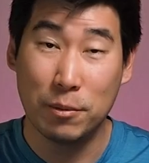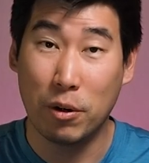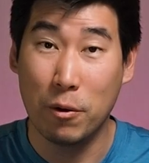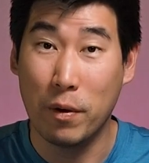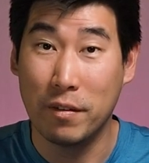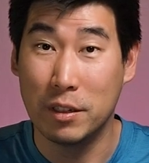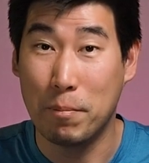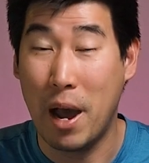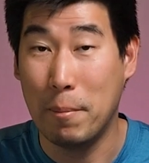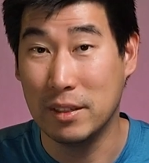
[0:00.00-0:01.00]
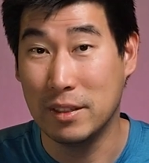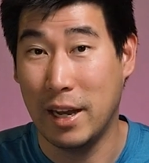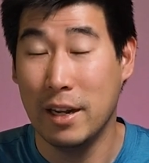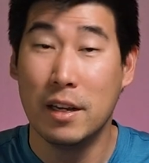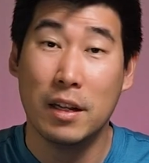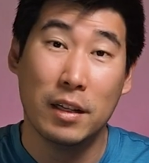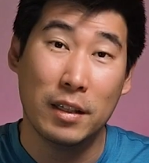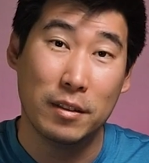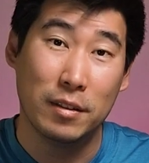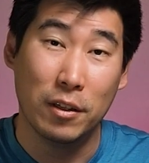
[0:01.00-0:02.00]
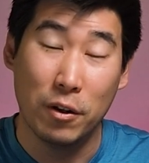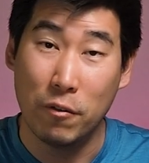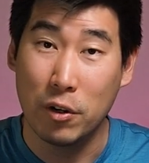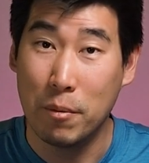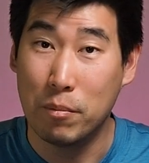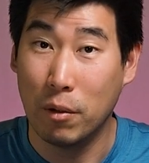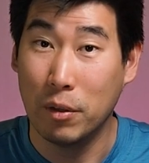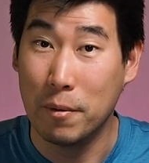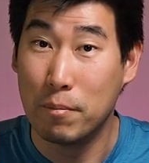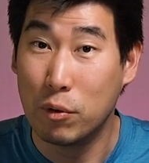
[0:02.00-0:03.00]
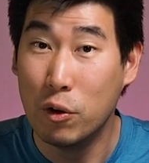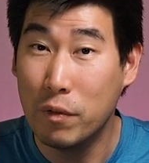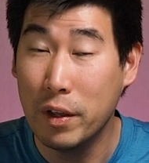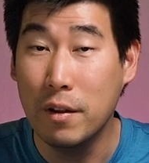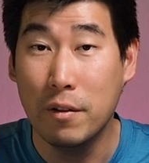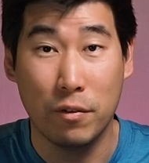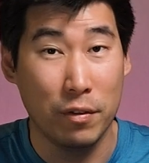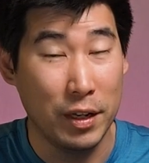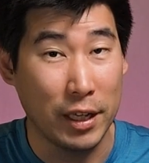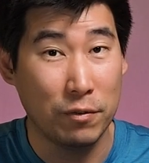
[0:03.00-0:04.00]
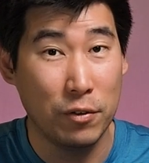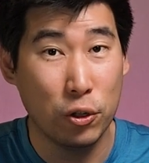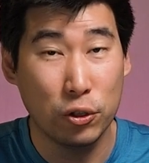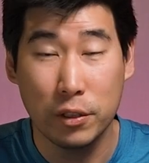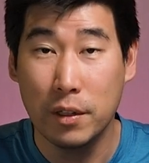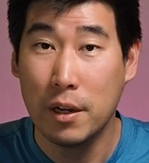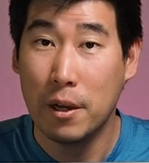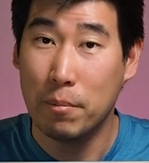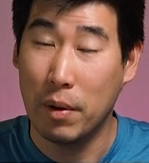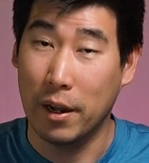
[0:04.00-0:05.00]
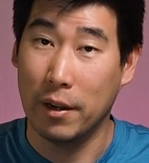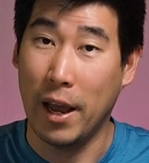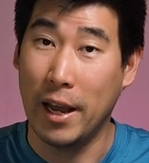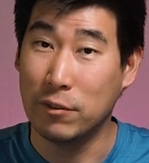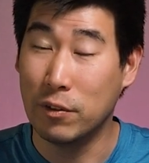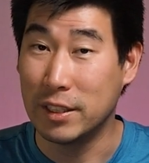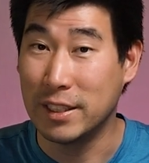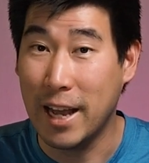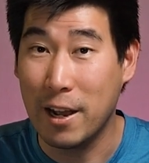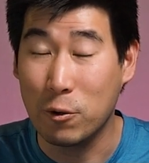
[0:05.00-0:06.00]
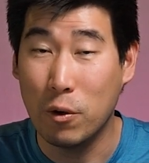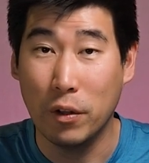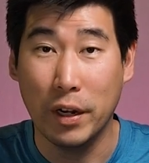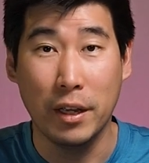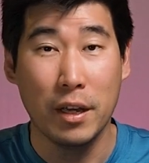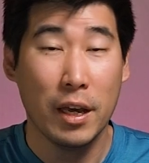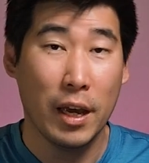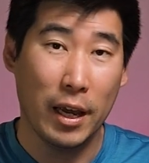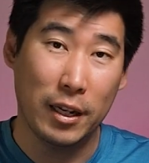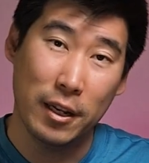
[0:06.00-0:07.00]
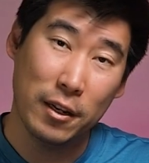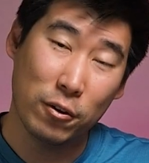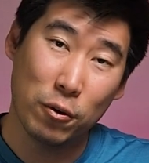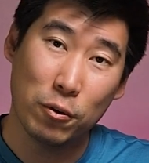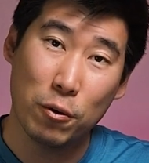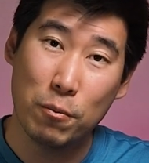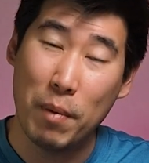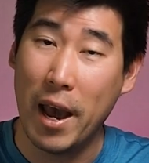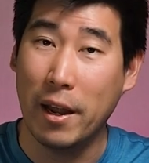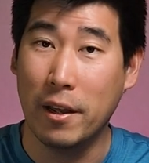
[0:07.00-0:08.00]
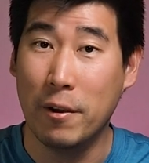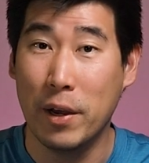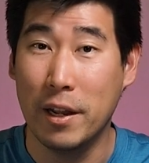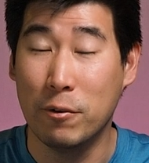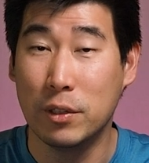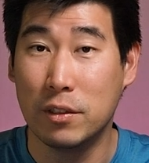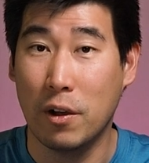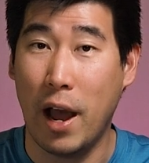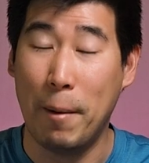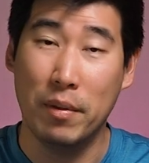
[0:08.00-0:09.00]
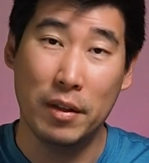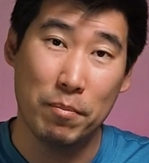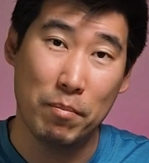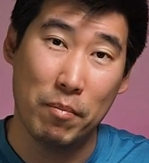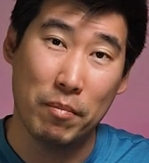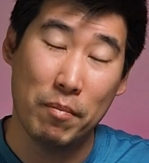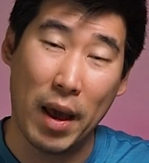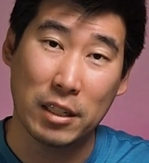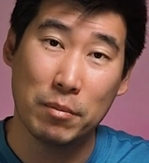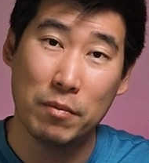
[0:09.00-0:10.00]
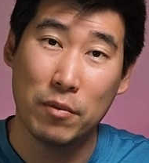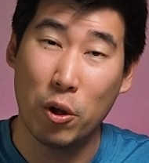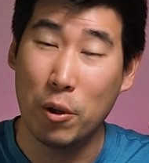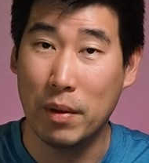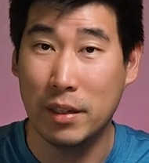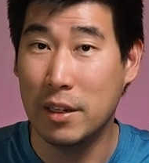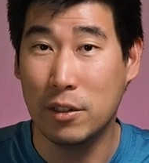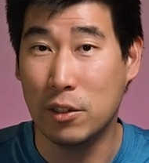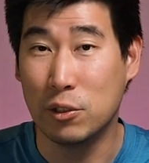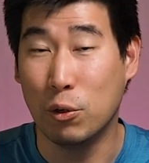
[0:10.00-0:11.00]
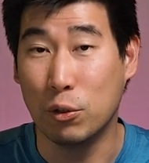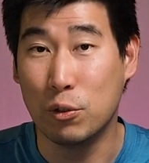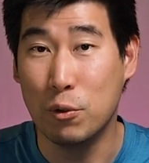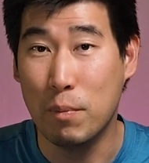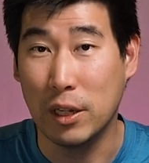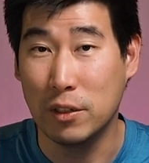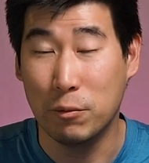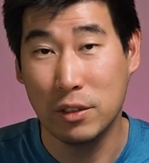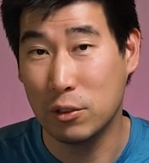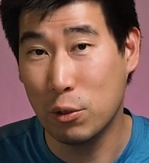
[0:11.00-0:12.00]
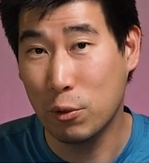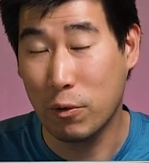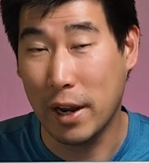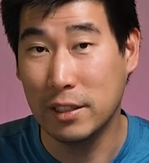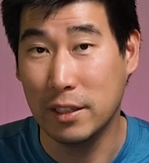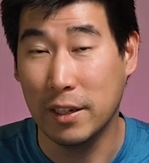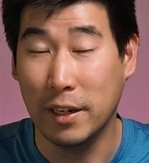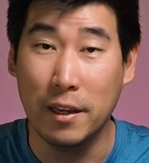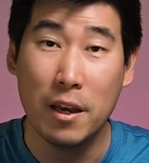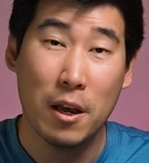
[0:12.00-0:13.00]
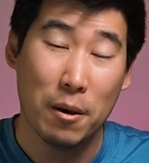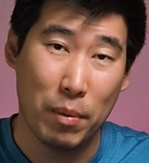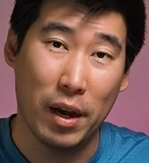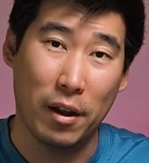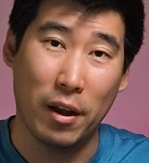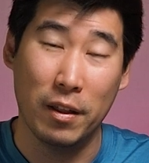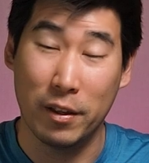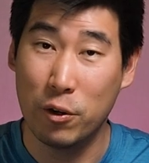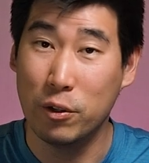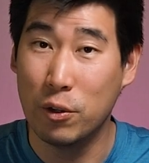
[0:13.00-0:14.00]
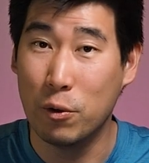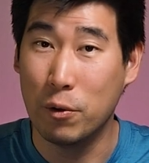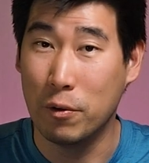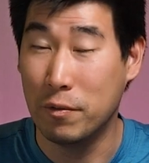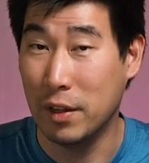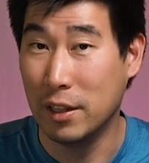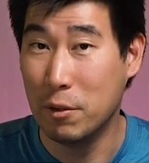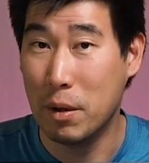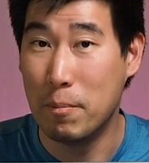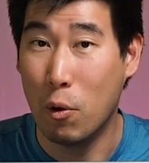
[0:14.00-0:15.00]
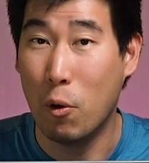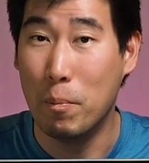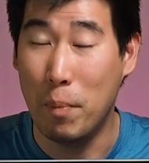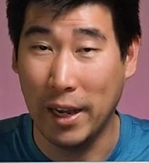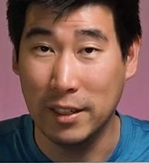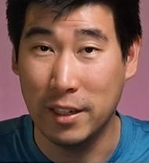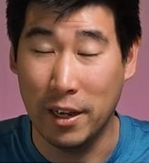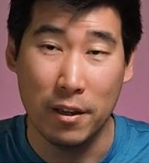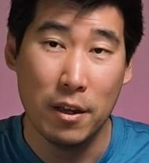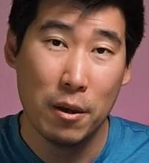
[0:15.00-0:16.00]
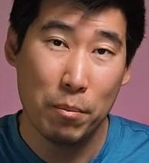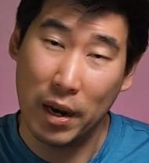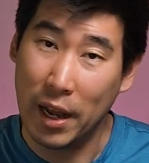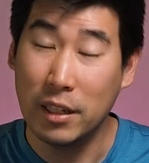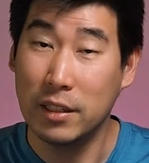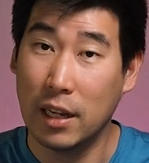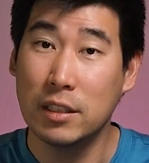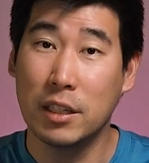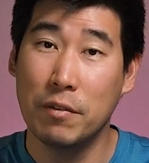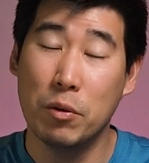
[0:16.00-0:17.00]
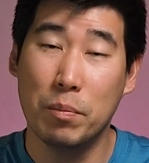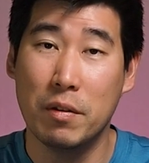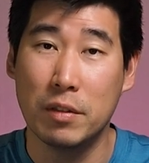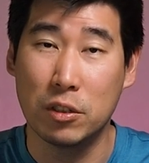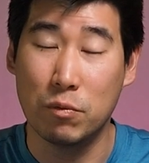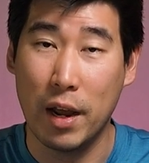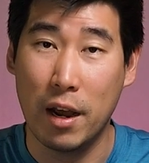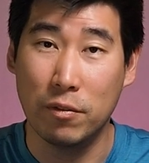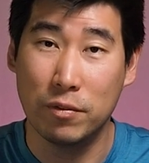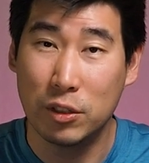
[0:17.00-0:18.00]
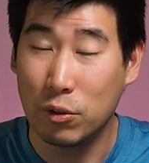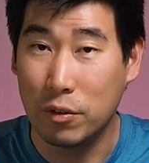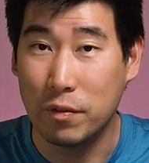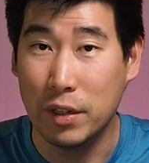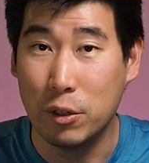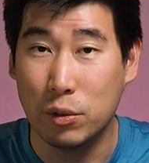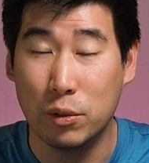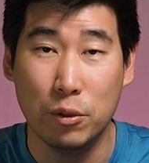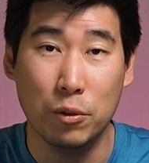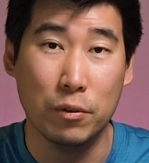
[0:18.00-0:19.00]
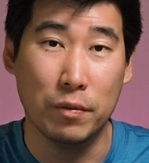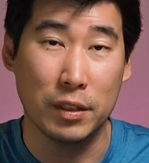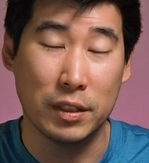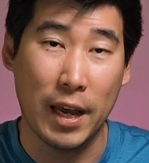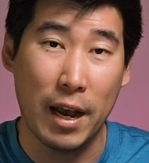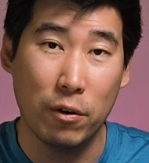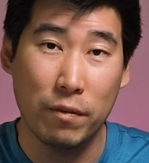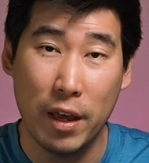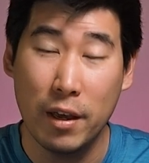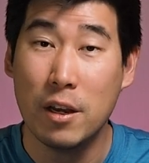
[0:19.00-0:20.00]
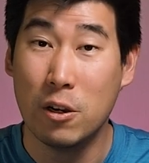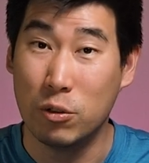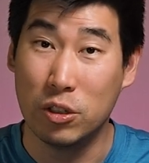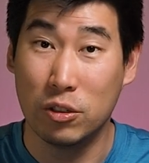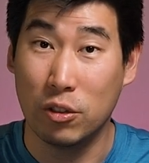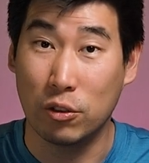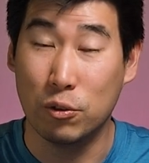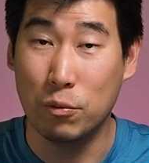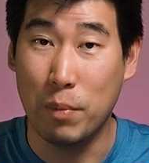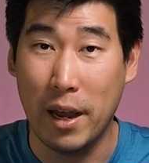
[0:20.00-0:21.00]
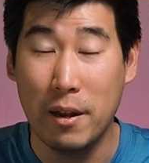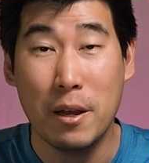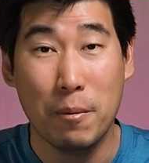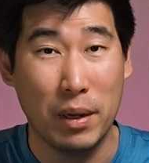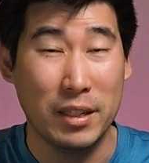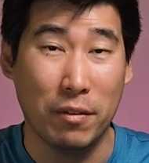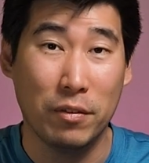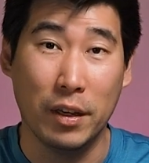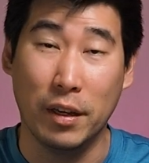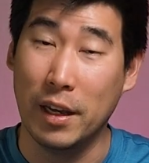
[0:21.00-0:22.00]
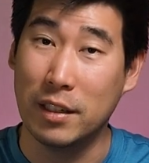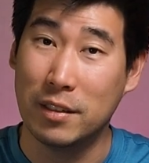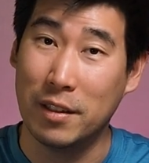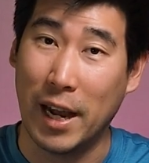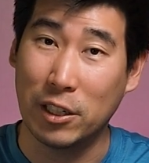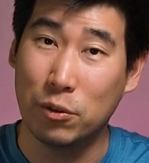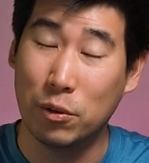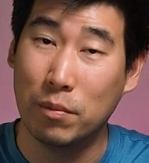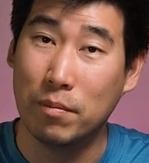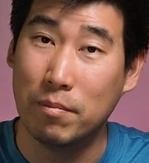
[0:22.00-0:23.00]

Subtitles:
is probably one of the departments that Lenovo can probably improve in for the next version. But as for the sound quality, it didn't do too bad when it was up the maximum volume. It didn't distort too much. It wasn't too crazy tinny, but it could do with a little bit more bass there. But it does give you a bit of a surround sort of feel to the sound there, which is not too bad. But definitely it's the actual